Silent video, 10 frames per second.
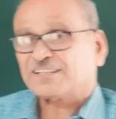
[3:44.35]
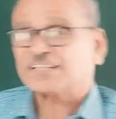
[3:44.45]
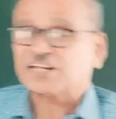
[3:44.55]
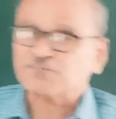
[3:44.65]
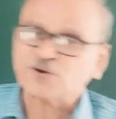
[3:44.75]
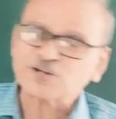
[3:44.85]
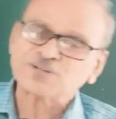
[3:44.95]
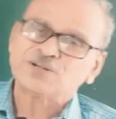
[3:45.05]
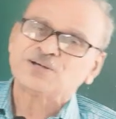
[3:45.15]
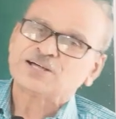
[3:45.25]
Therefore,
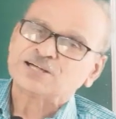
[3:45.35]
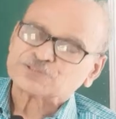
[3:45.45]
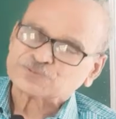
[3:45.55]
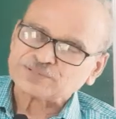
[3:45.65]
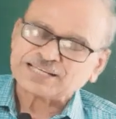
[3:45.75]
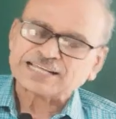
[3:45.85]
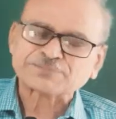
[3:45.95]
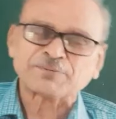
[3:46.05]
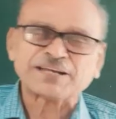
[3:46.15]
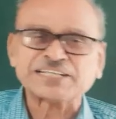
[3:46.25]
to
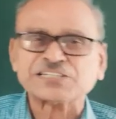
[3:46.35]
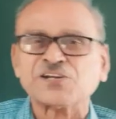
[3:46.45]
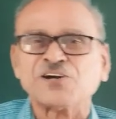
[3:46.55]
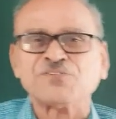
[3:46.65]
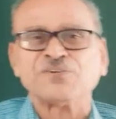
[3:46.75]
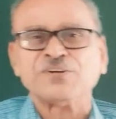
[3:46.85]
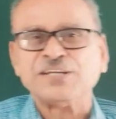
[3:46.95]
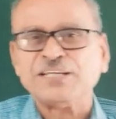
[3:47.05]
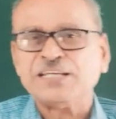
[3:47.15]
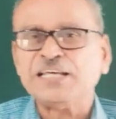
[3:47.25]
explanation of
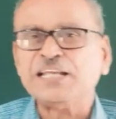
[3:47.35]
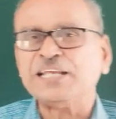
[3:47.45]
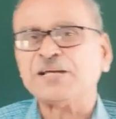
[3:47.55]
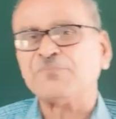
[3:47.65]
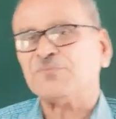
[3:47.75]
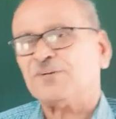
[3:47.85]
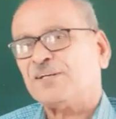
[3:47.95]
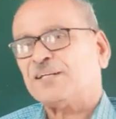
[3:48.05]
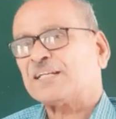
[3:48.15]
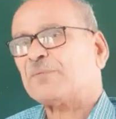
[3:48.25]
helium
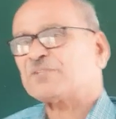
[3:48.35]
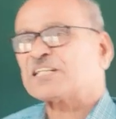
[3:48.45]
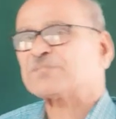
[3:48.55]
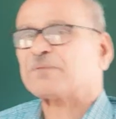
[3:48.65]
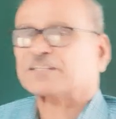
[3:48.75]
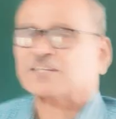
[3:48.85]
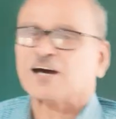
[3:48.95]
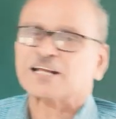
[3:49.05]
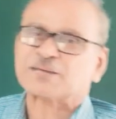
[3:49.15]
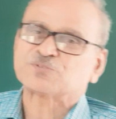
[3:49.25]
emission
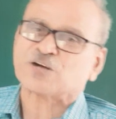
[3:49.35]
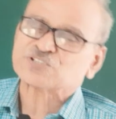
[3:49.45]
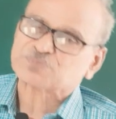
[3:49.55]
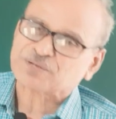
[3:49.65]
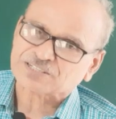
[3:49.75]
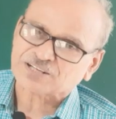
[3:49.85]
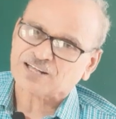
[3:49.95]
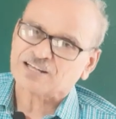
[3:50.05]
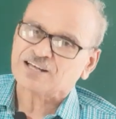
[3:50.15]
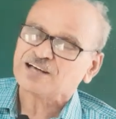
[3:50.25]
spectra or absorption
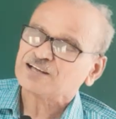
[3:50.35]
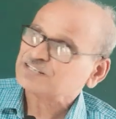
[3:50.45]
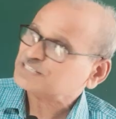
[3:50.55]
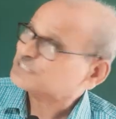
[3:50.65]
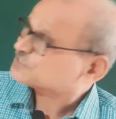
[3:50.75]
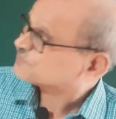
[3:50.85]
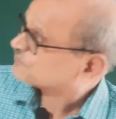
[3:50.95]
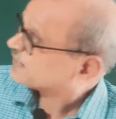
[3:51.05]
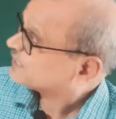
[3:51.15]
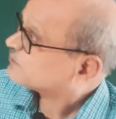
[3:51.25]
spectra is
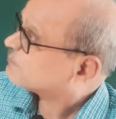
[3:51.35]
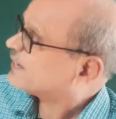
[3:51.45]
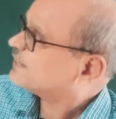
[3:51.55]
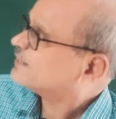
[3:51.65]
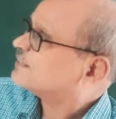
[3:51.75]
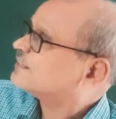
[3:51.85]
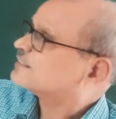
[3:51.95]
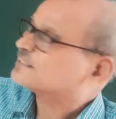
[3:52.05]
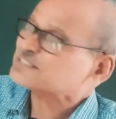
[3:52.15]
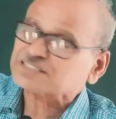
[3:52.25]
failed by
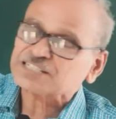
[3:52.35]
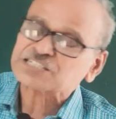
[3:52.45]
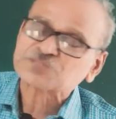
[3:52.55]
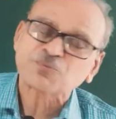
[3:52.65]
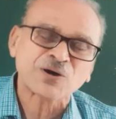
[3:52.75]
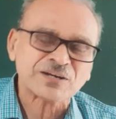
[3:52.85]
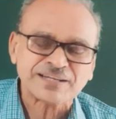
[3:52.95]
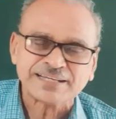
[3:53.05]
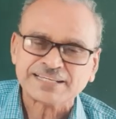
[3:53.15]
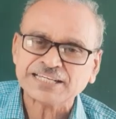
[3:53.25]
this Niels Bohr
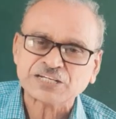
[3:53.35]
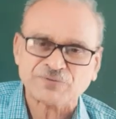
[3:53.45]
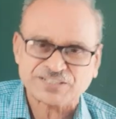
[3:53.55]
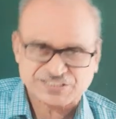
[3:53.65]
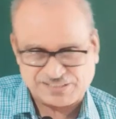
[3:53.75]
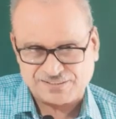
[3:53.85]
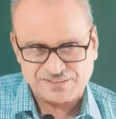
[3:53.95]
equation.